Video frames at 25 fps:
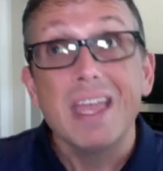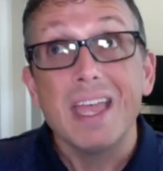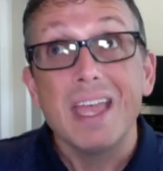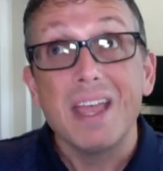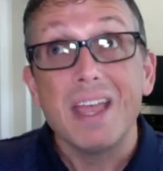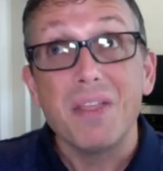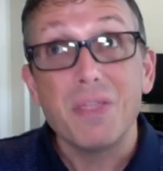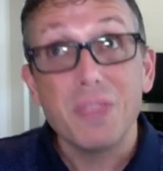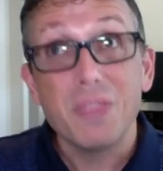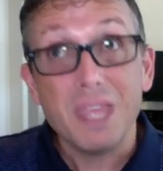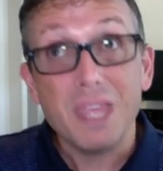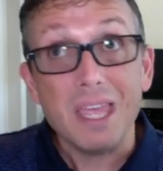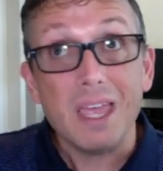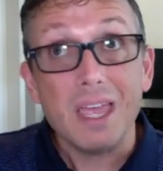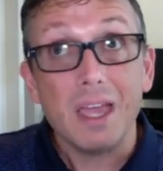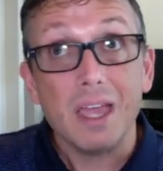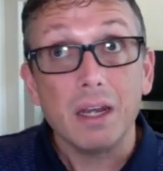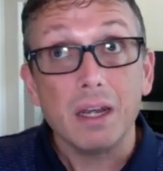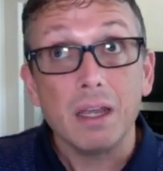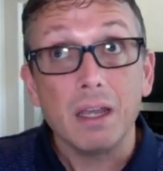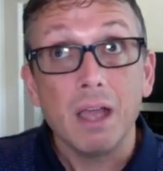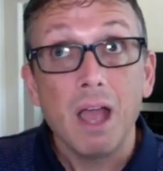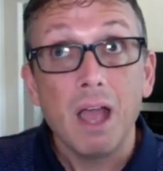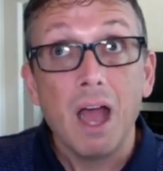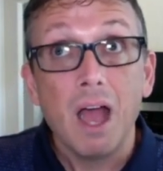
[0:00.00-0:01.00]
And
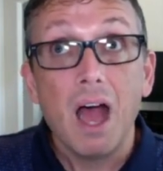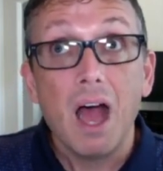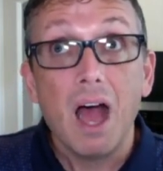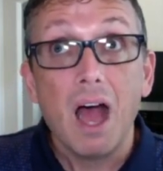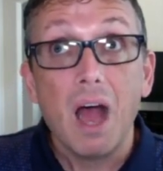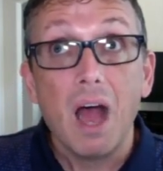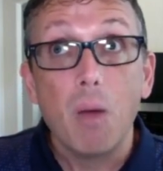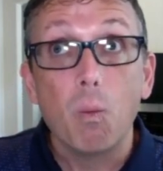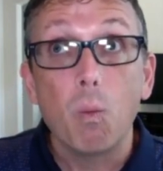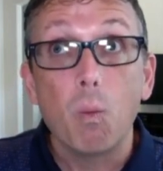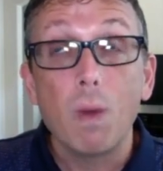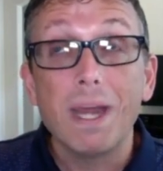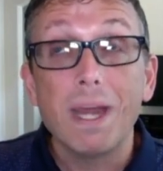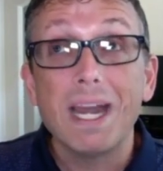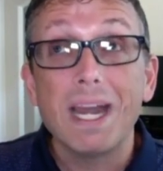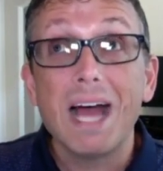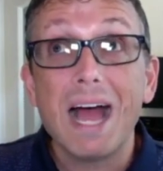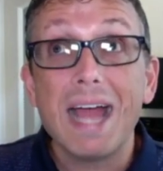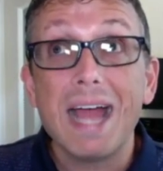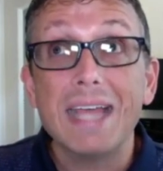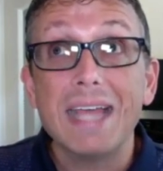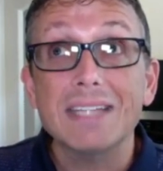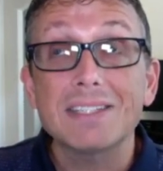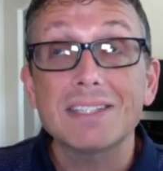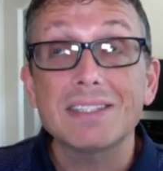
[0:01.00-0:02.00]
then when
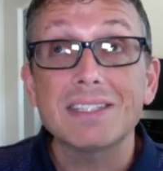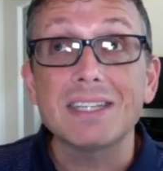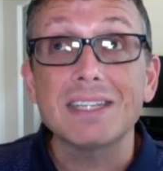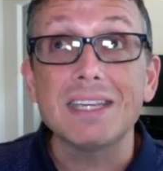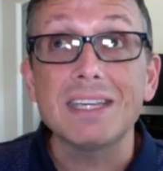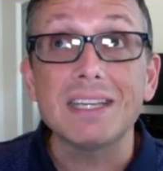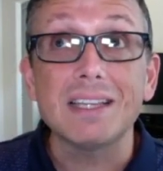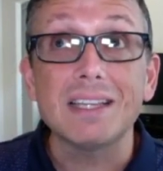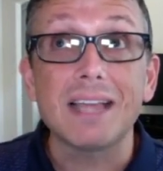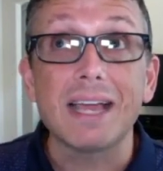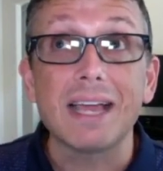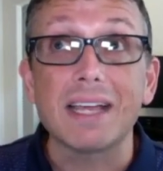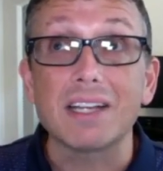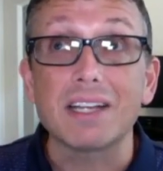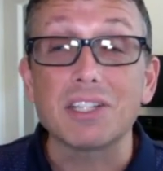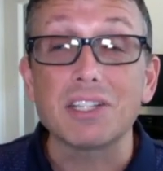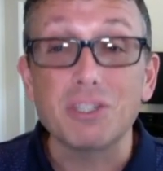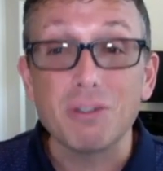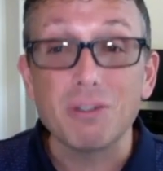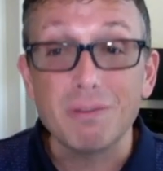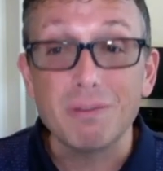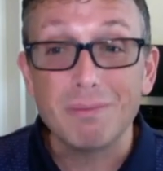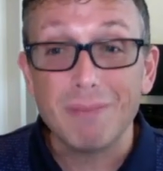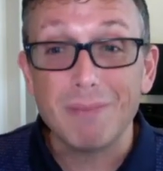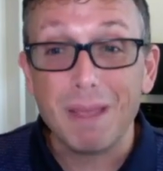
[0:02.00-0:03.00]
I see like a
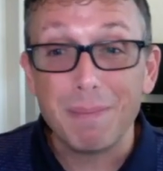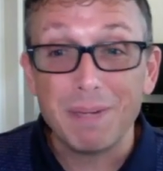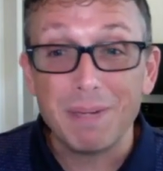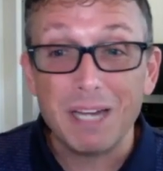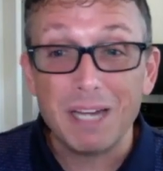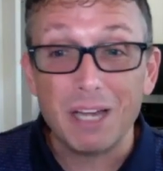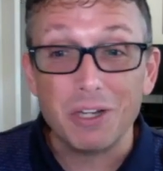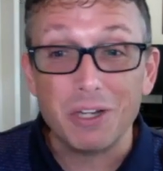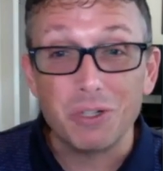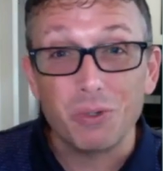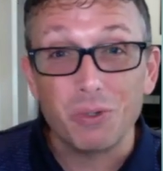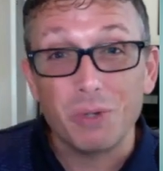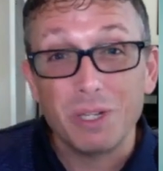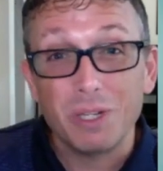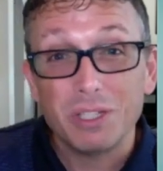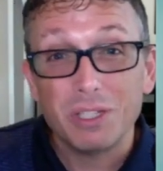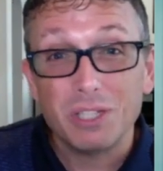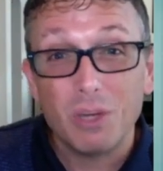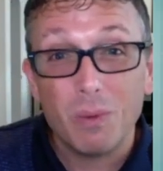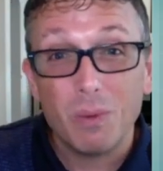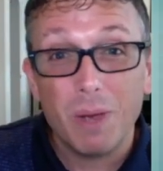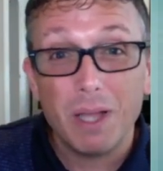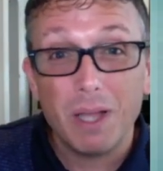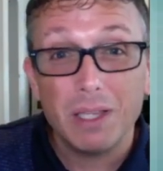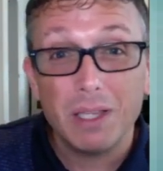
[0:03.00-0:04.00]
student maybe not doing
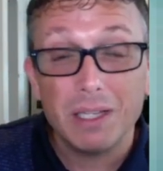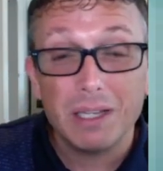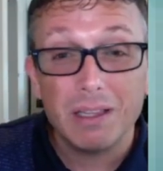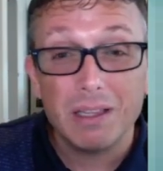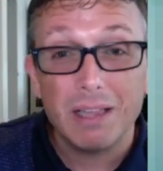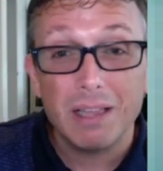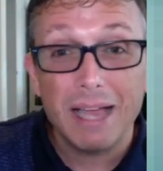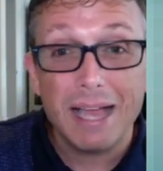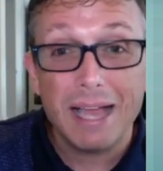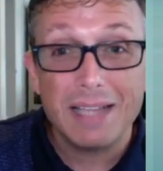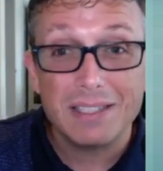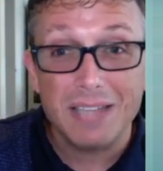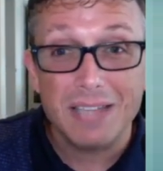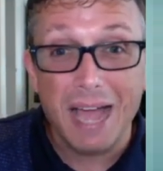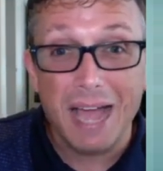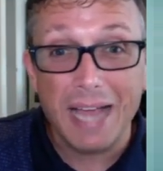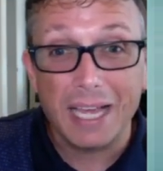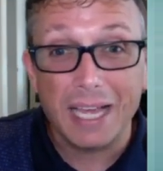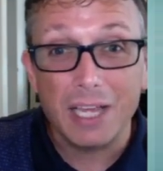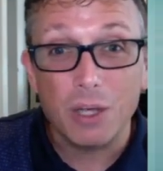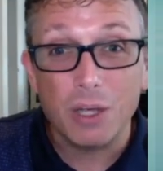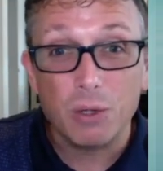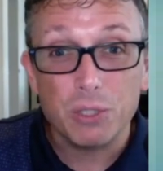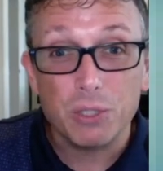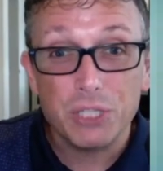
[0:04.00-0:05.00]
so well in class, I
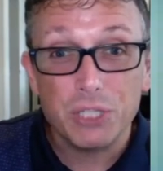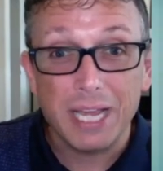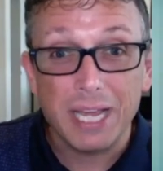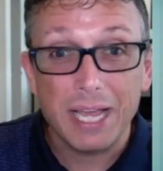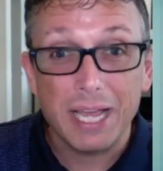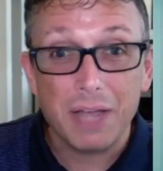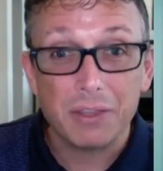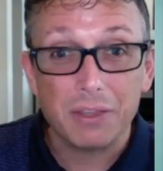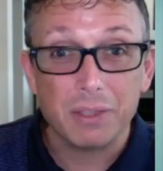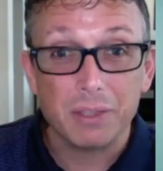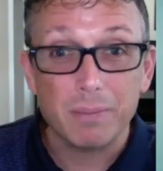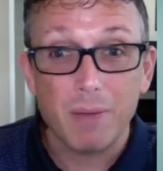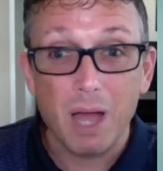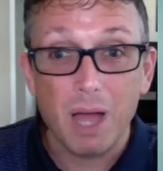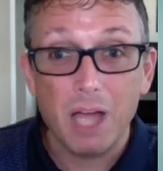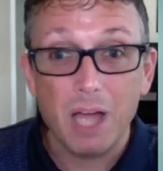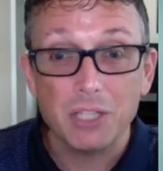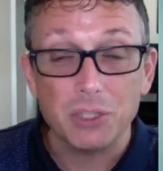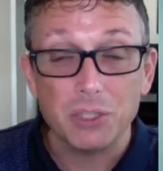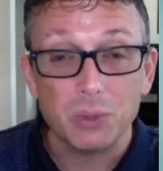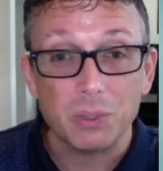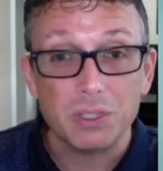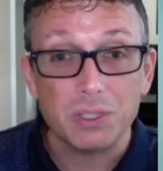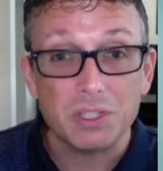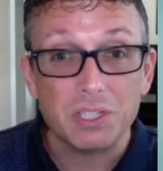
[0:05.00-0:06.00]
can go check out the
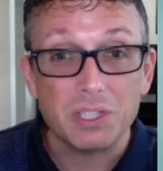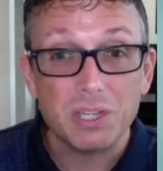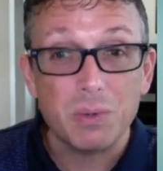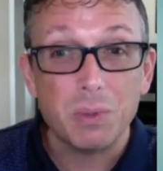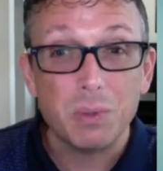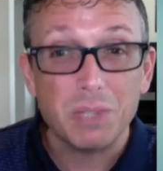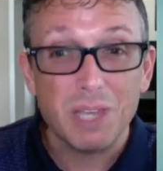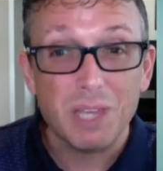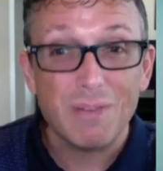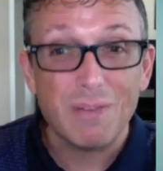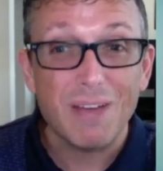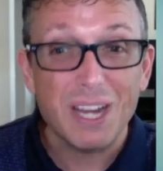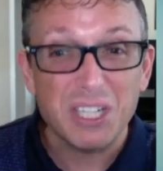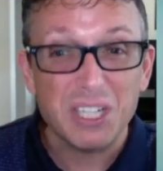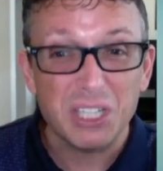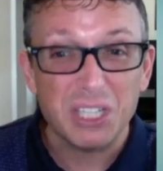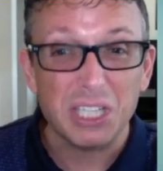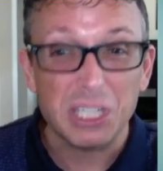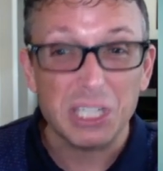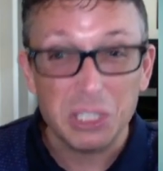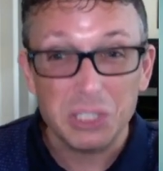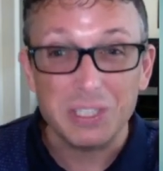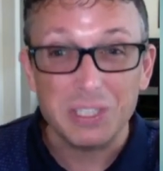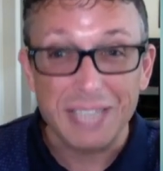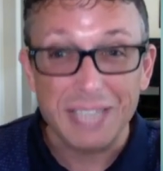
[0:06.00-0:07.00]
module and see what they've actually
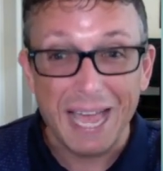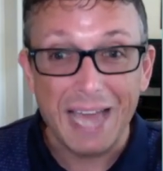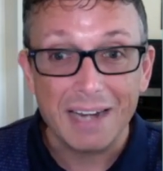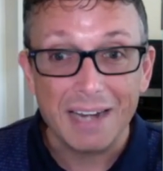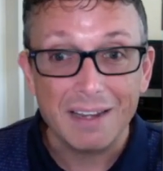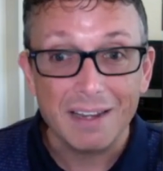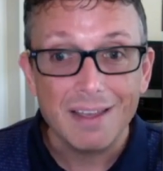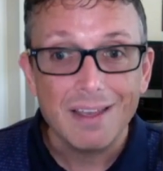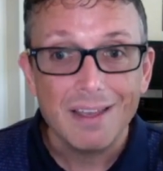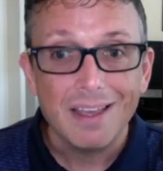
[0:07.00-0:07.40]
looked at.